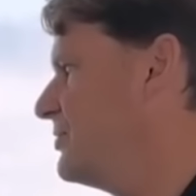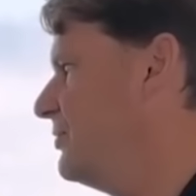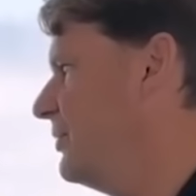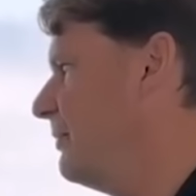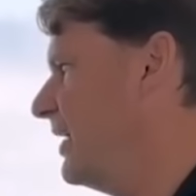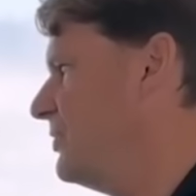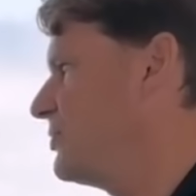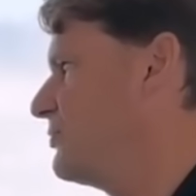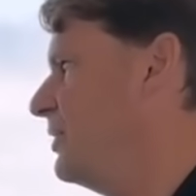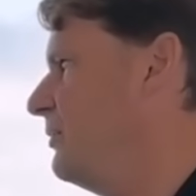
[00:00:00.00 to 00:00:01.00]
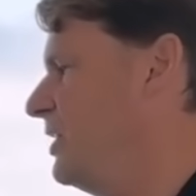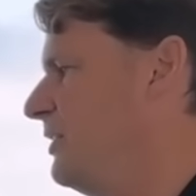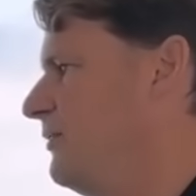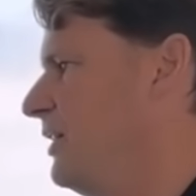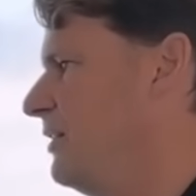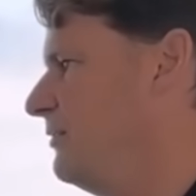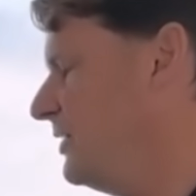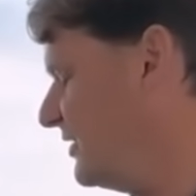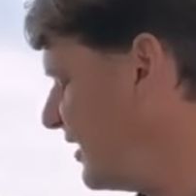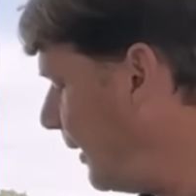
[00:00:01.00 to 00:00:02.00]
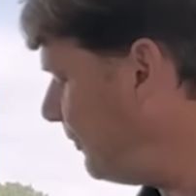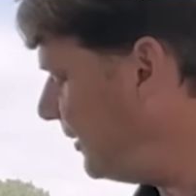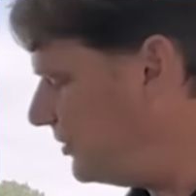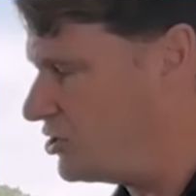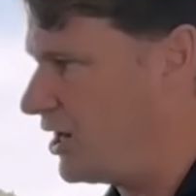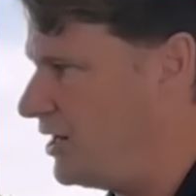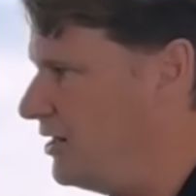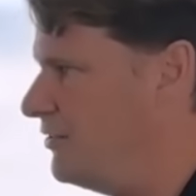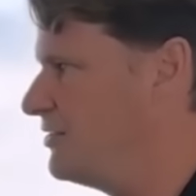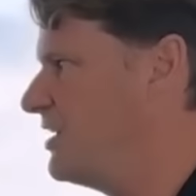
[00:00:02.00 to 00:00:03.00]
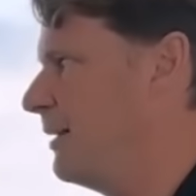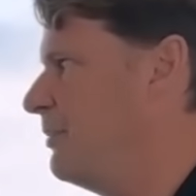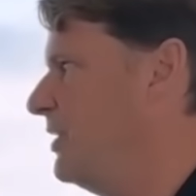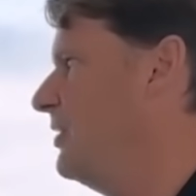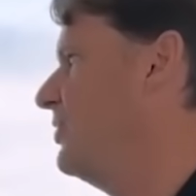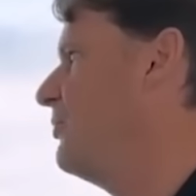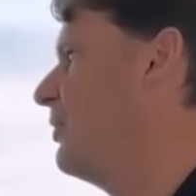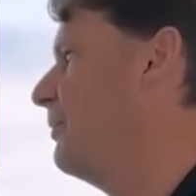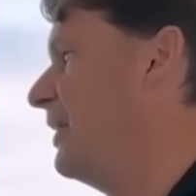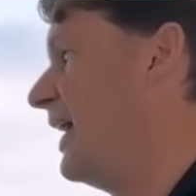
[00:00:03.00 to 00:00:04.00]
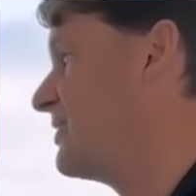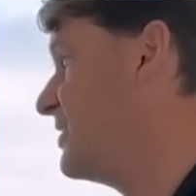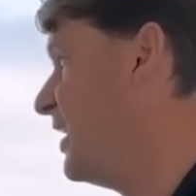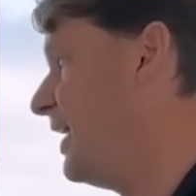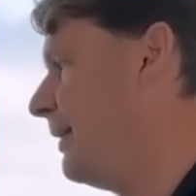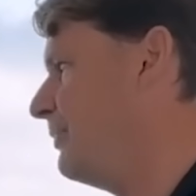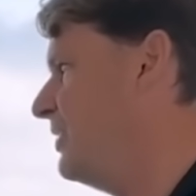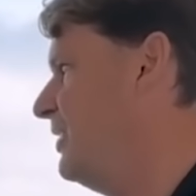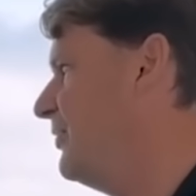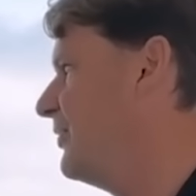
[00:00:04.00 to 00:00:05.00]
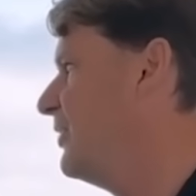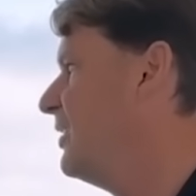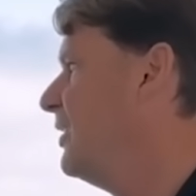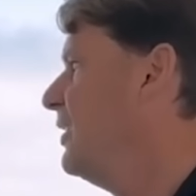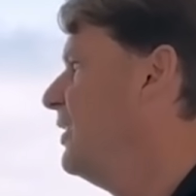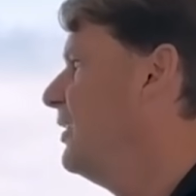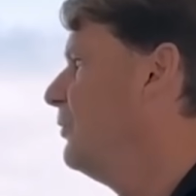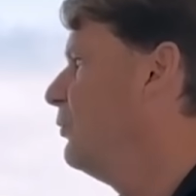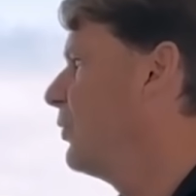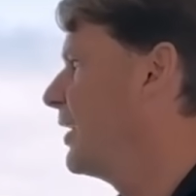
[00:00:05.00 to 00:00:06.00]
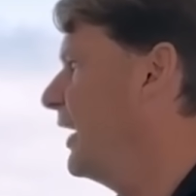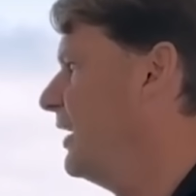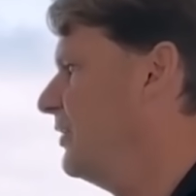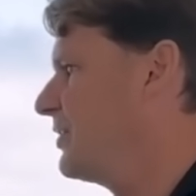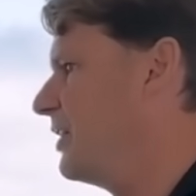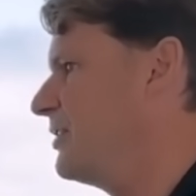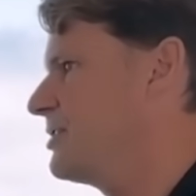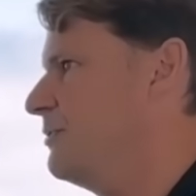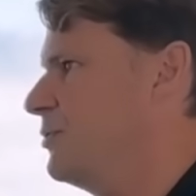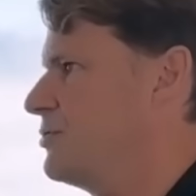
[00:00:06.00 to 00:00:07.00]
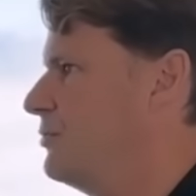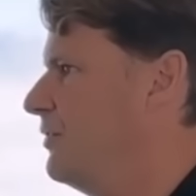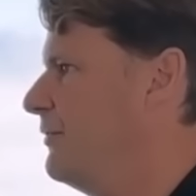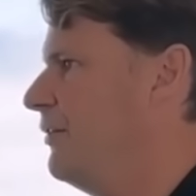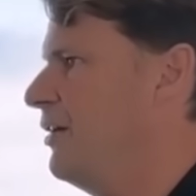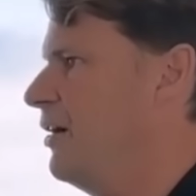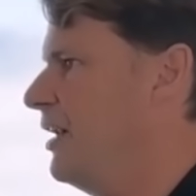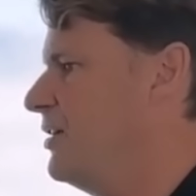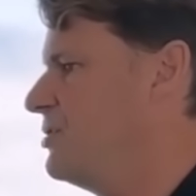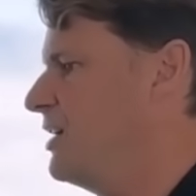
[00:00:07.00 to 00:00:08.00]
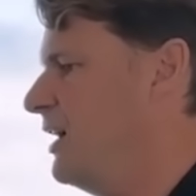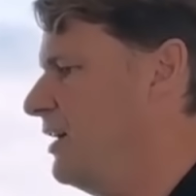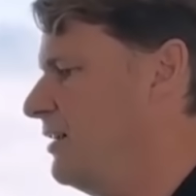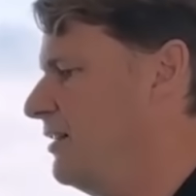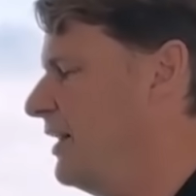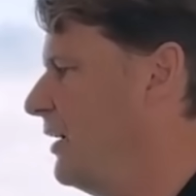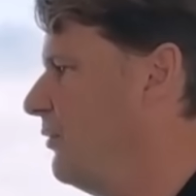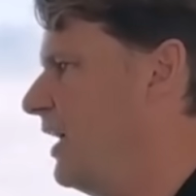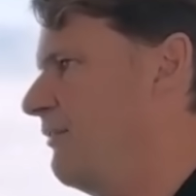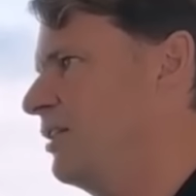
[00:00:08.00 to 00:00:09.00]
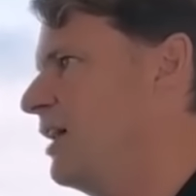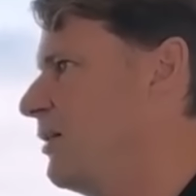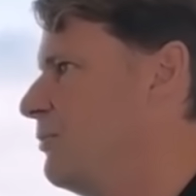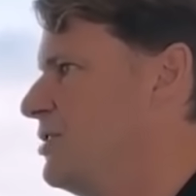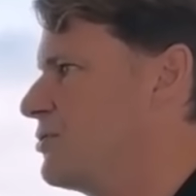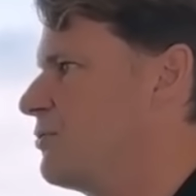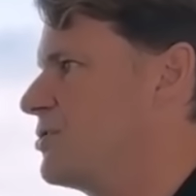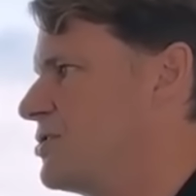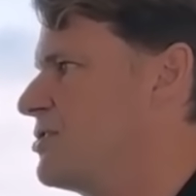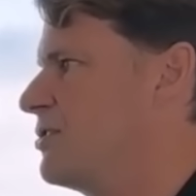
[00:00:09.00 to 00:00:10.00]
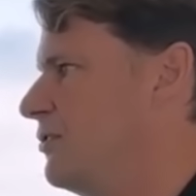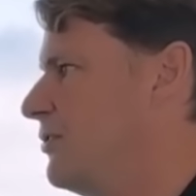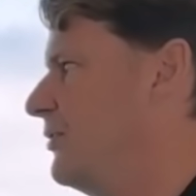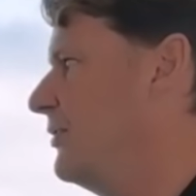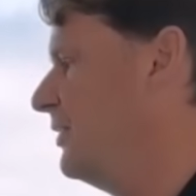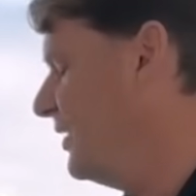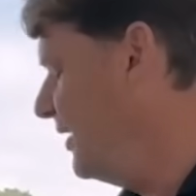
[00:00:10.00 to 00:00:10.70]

to the mainstream in EV, that's happened in China, that's happened in Europe, it has not happened here. We're getting into customers who are very uneducated and they don't have a lot of resources to learn.